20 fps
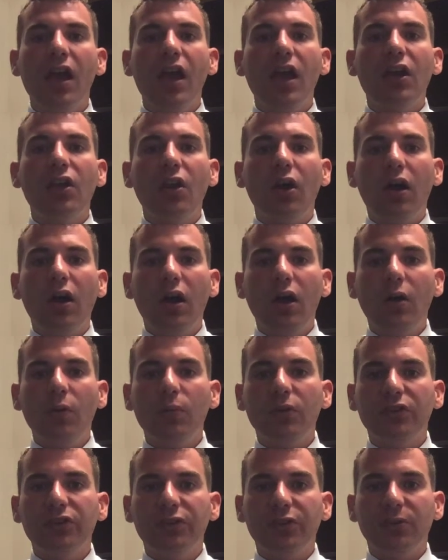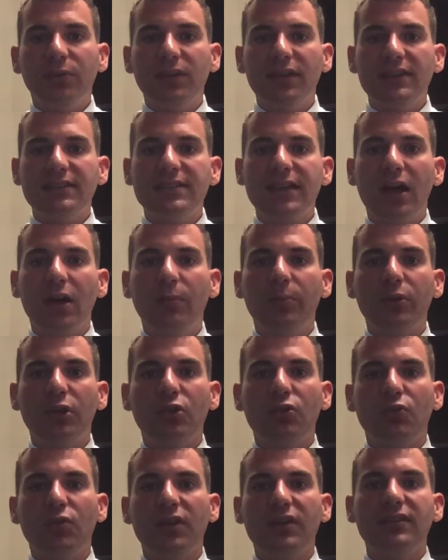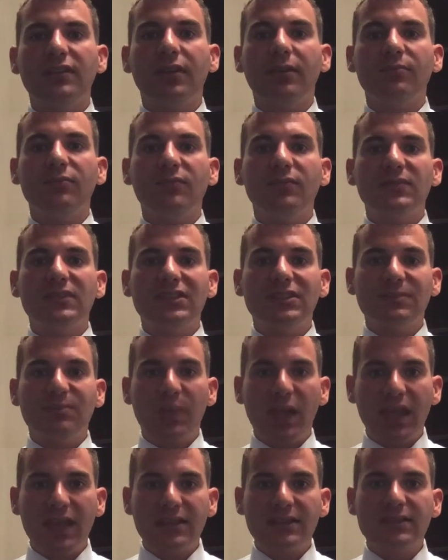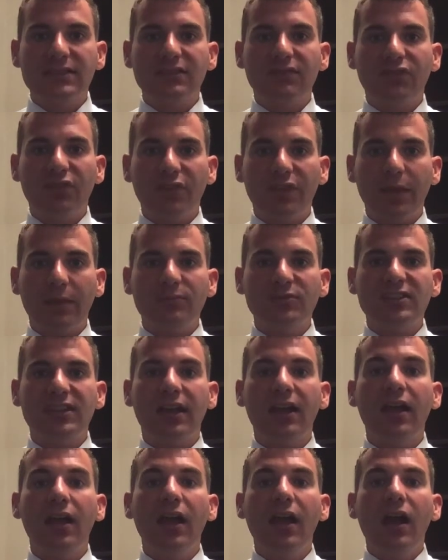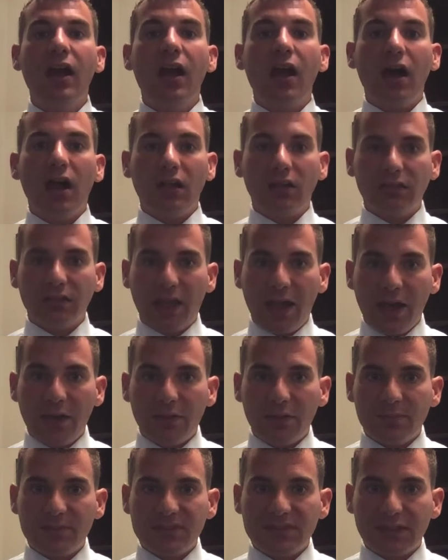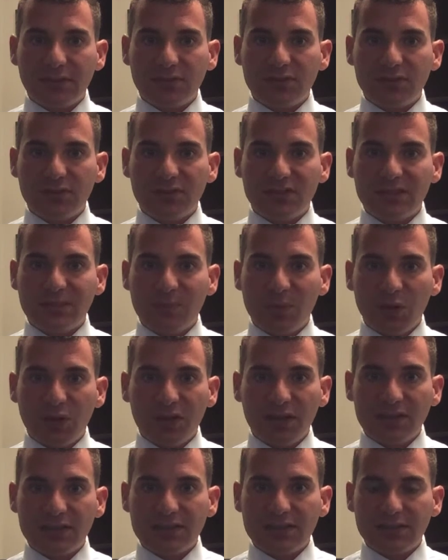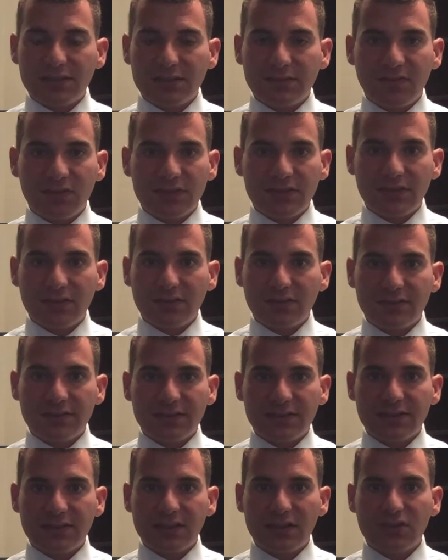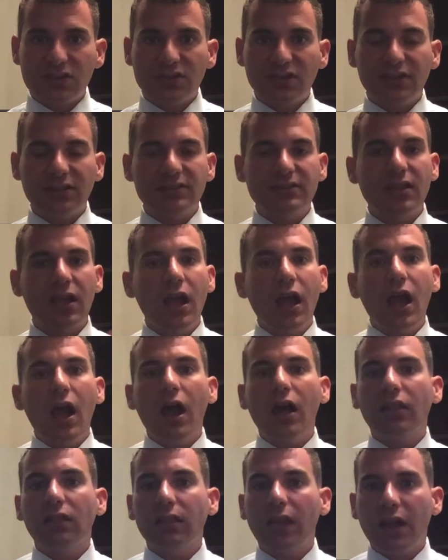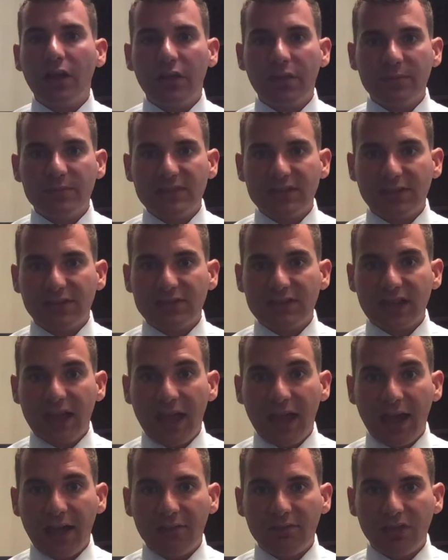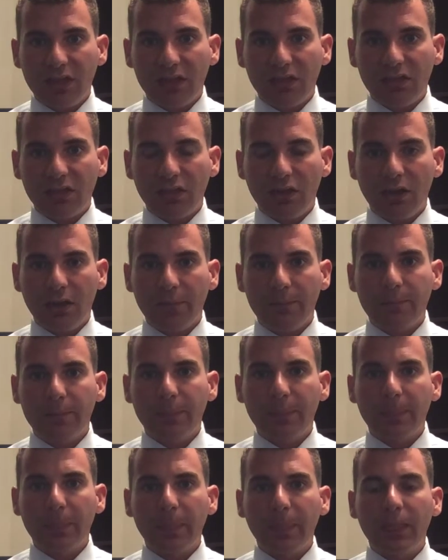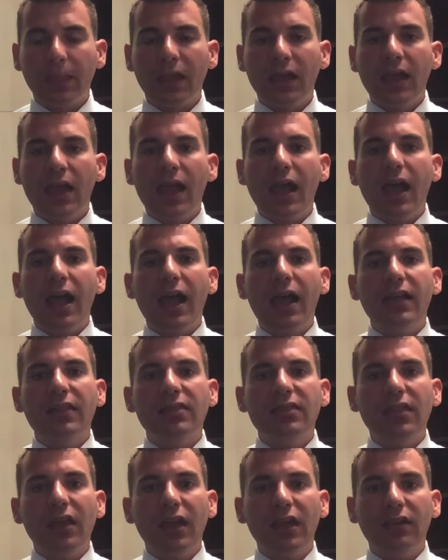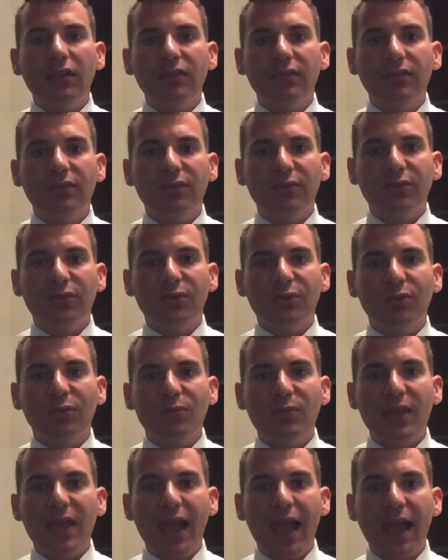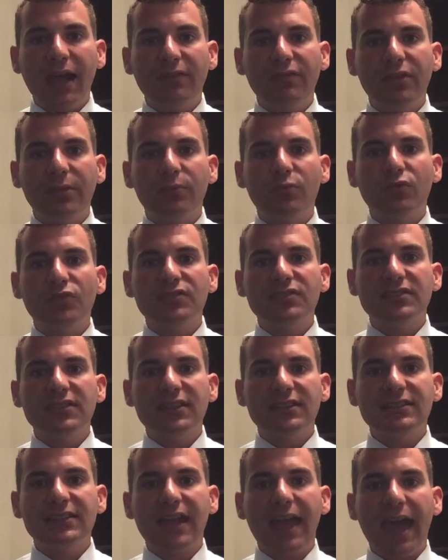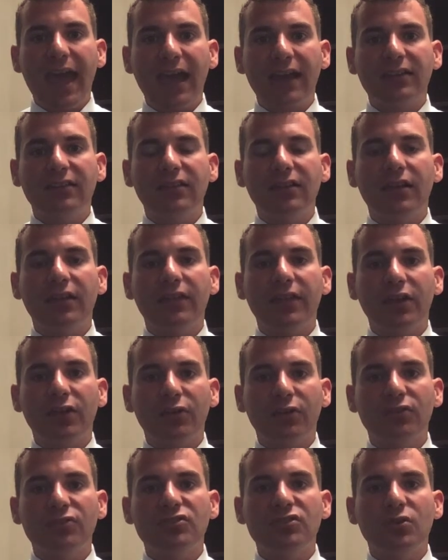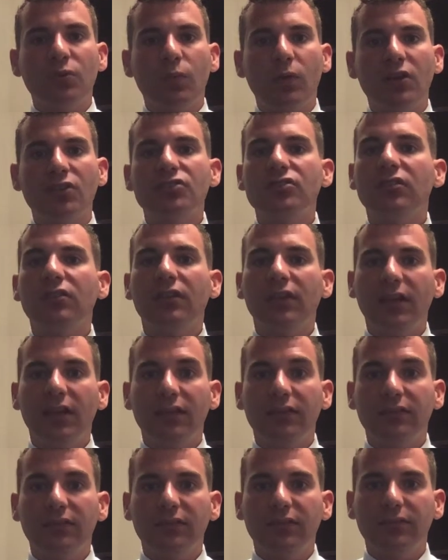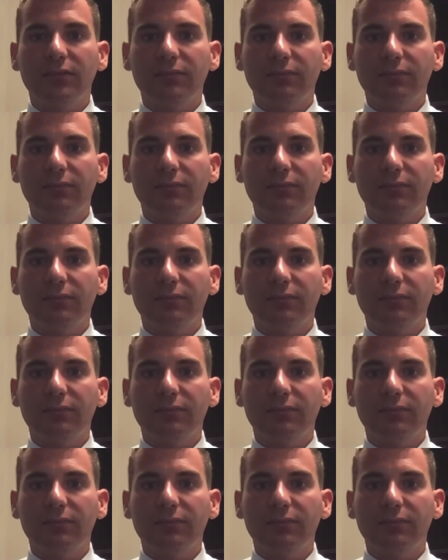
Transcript: And all we're doing is helping create them space for them to allow themselves to experience those physical sensations, allow themselves to have that thought. And then we have them resist acting on that urge to wash their hands.